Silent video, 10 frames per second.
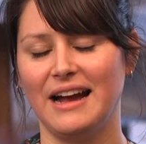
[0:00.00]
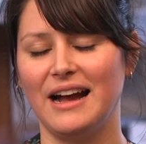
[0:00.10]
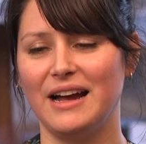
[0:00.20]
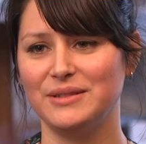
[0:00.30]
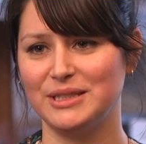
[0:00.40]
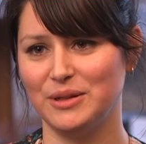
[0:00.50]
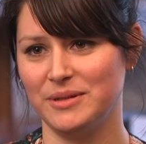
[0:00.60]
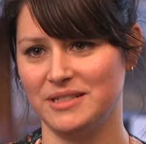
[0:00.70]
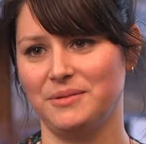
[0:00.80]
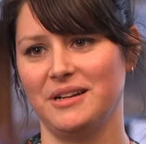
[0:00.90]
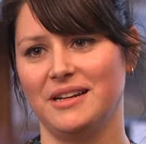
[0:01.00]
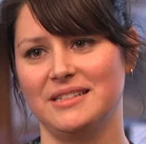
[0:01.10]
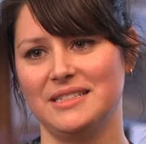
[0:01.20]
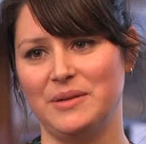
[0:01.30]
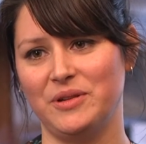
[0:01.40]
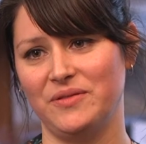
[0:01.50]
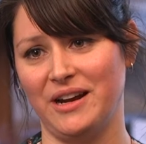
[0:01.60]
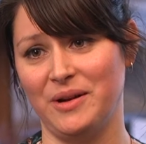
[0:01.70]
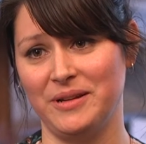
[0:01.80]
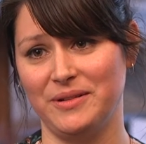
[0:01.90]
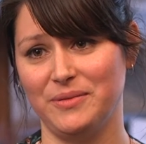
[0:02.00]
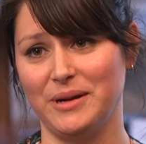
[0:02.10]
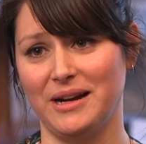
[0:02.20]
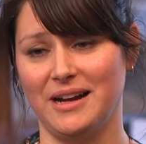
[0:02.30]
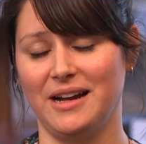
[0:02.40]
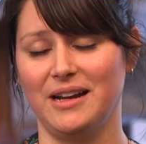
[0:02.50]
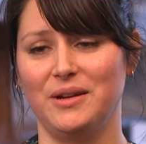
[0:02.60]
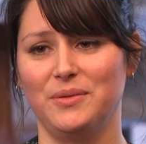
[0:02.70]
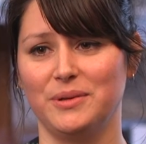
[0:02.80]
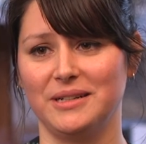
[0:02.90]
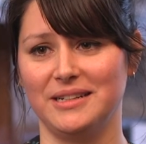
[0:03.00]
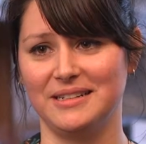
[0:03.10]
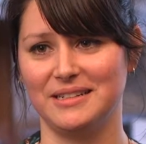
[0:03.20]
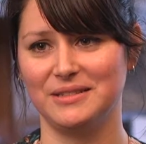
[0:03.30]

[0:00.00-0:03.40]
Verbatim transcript: I was hoping to work in a team environment where I would